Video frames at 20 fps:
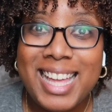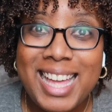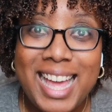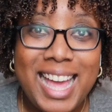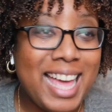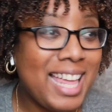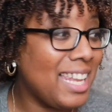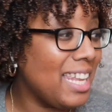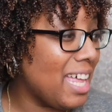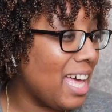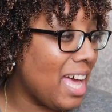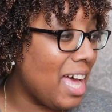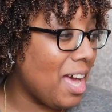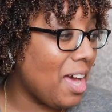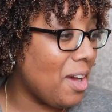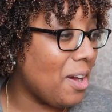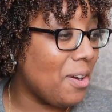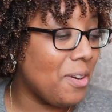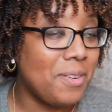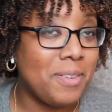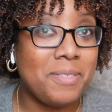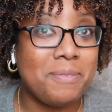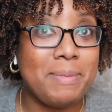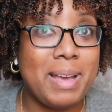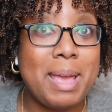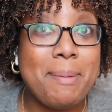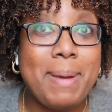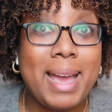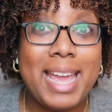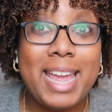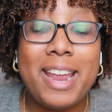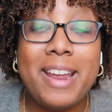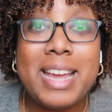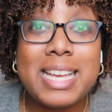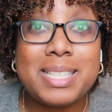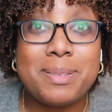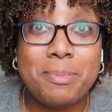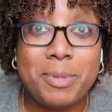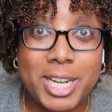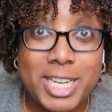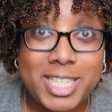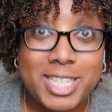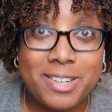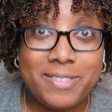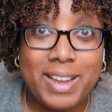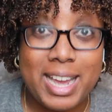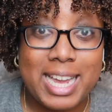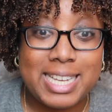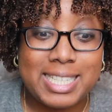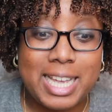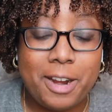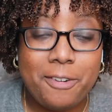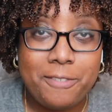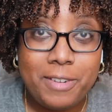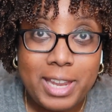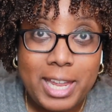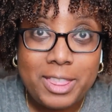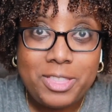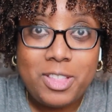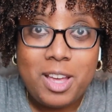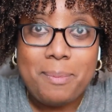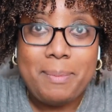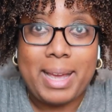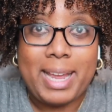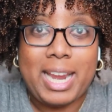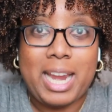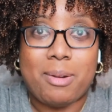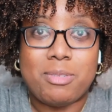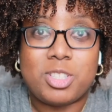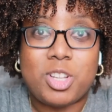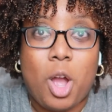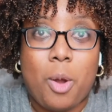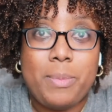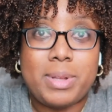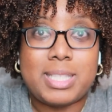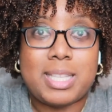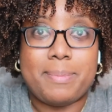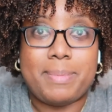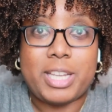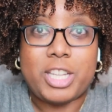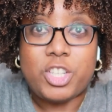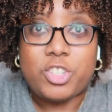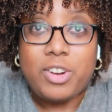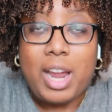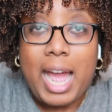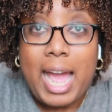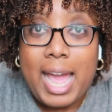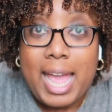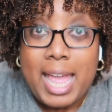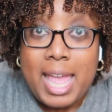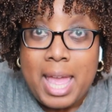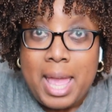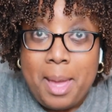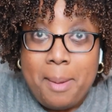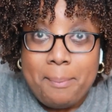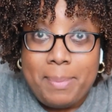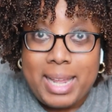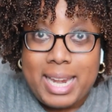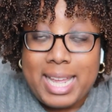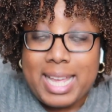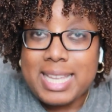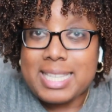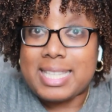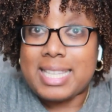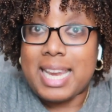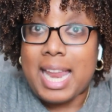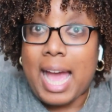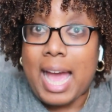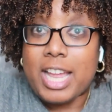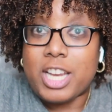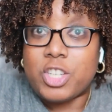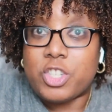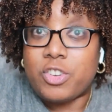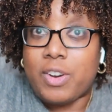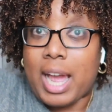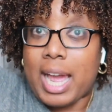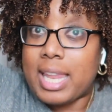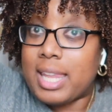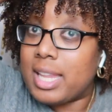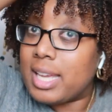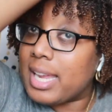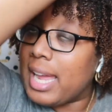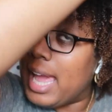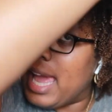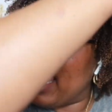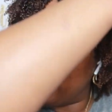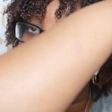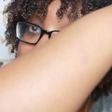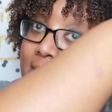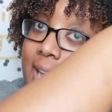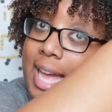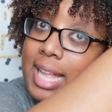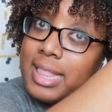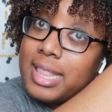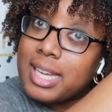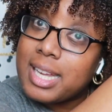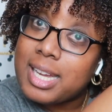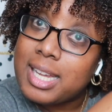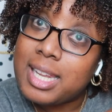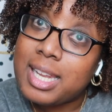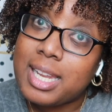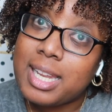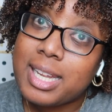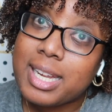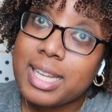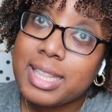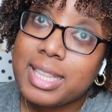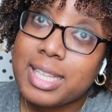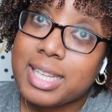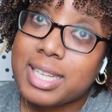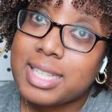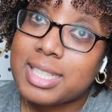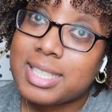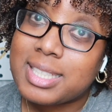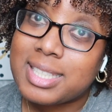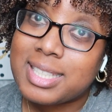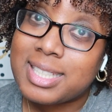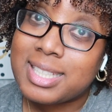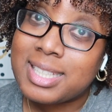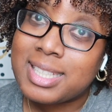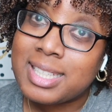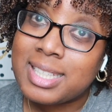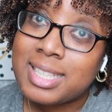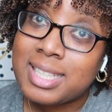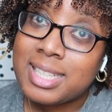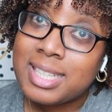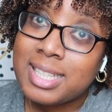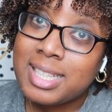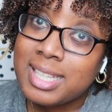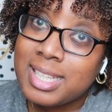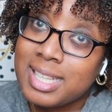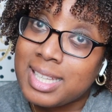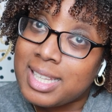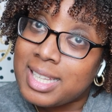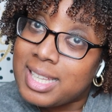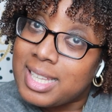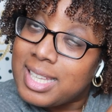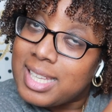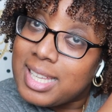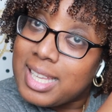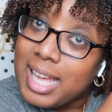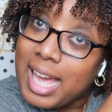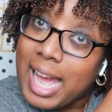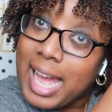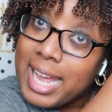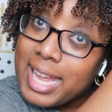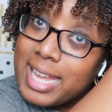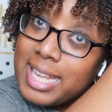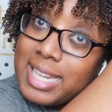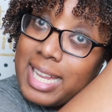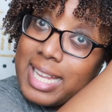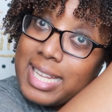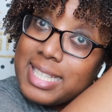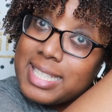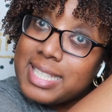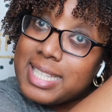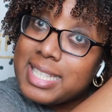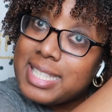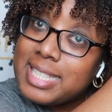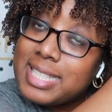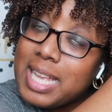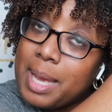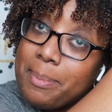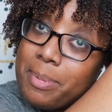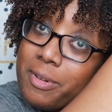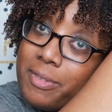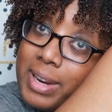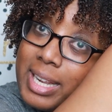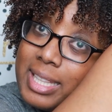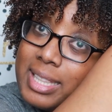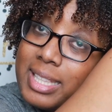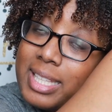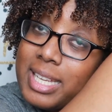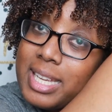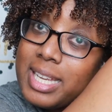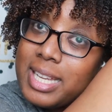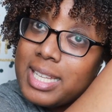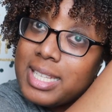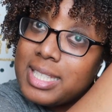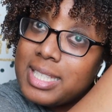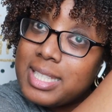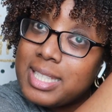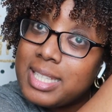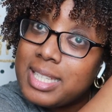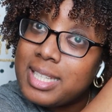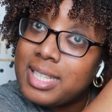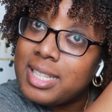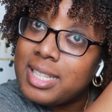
hello. And my hair is moisturized. I really thought my hair was going to be dry, but it is not dry. Look at this. I can like separate this.